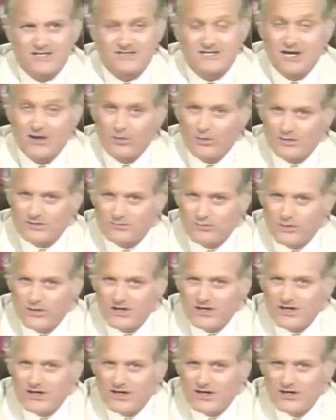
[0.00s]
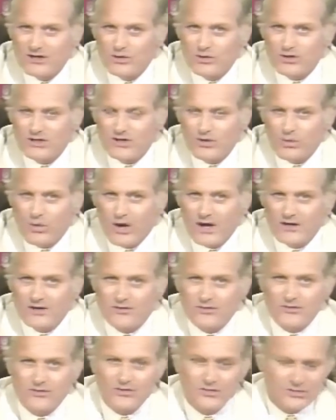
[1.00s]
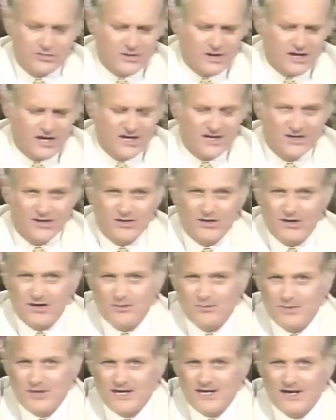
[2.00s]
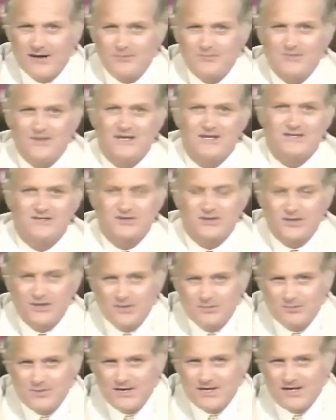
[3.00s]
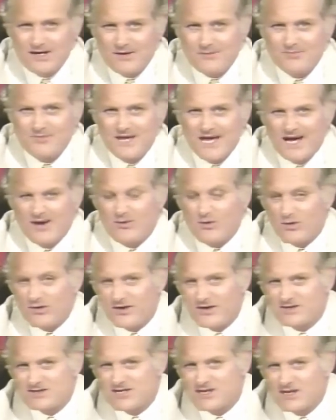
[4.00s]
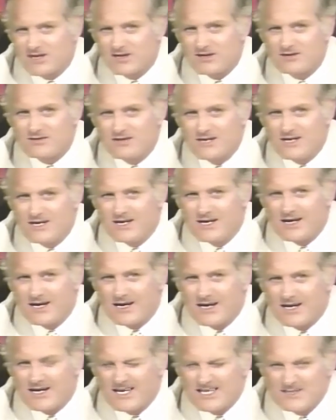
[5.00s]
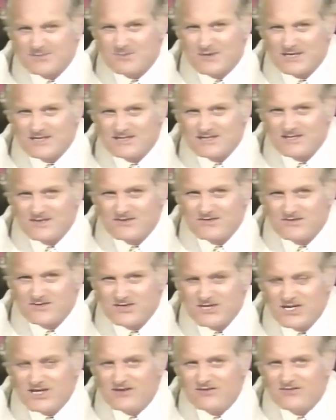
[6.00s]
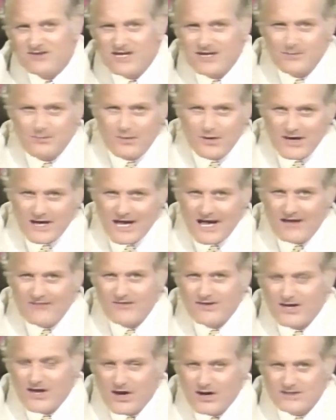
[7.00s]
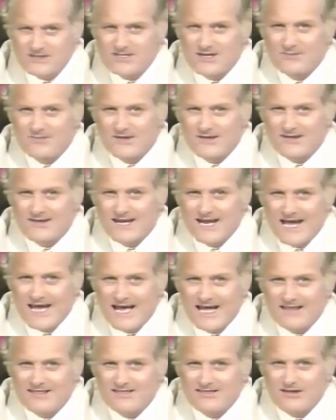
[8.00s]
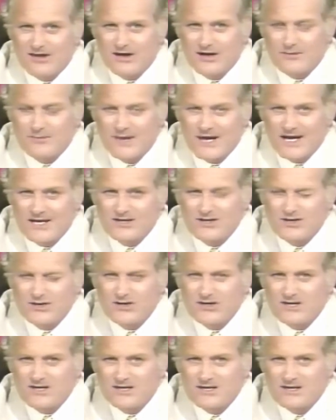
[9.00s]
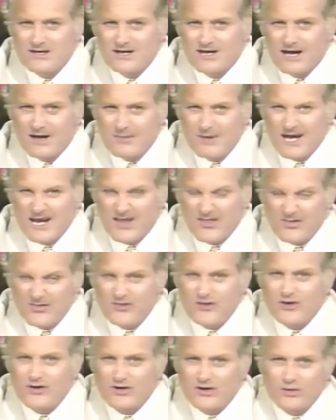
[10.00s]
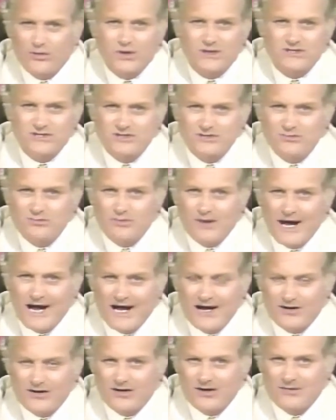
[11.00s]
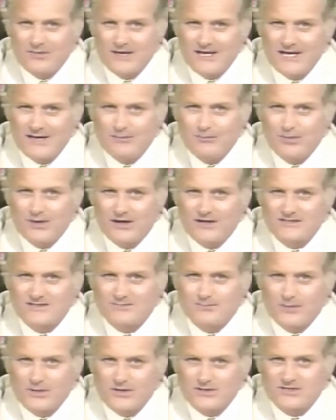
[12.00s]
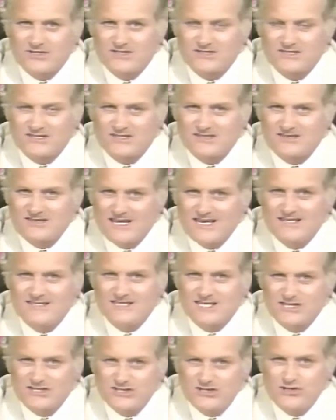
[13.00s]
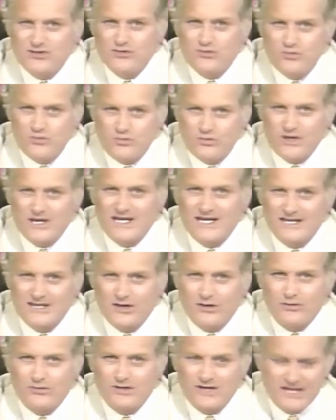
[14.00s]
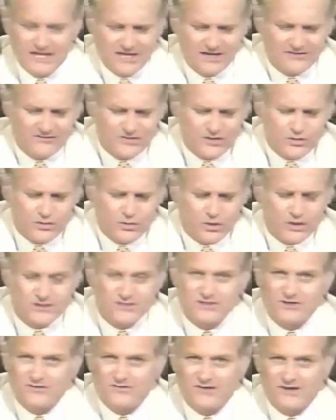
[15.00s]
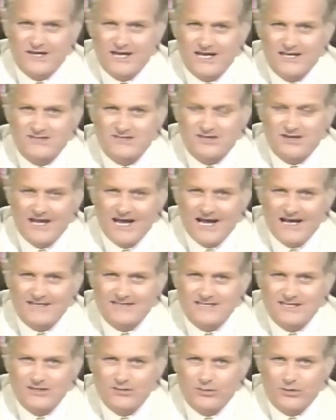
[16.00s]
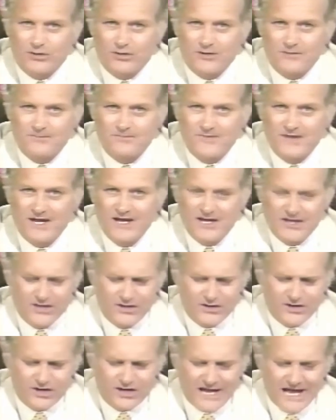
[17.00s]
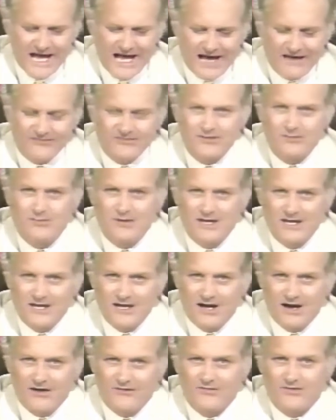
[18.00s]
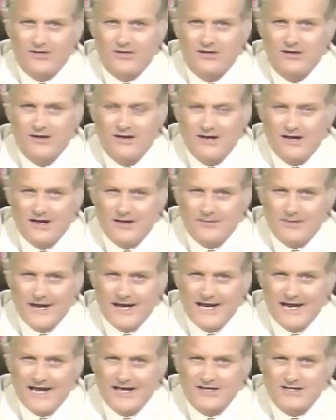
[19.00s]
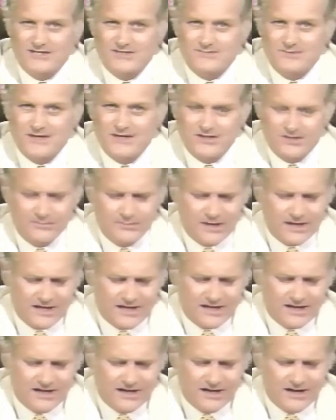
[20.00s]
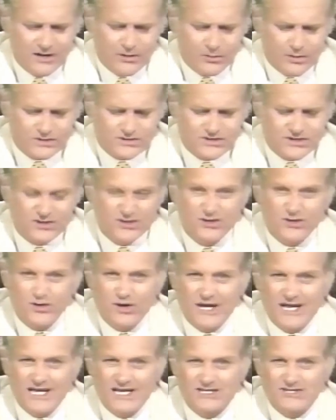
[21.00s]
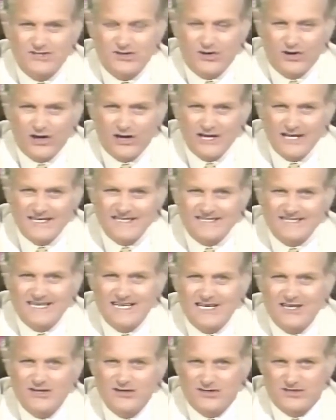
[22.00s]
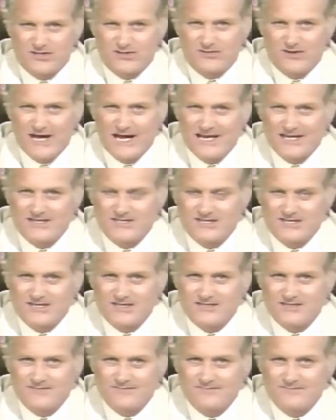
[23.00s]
what are you going to do when you wander through? You're going to pick up this, you're going to pick up that. Well, there's a little expensive cheese dip or caviar or something that I hadn't thought about. You're going to, about 1/3 of what you buy are going to be impulse purchases, things that you really don't need. If you want your financial house in order, you're going to have to be careful about how you spend your money. What you're doing is you're listing your strategies.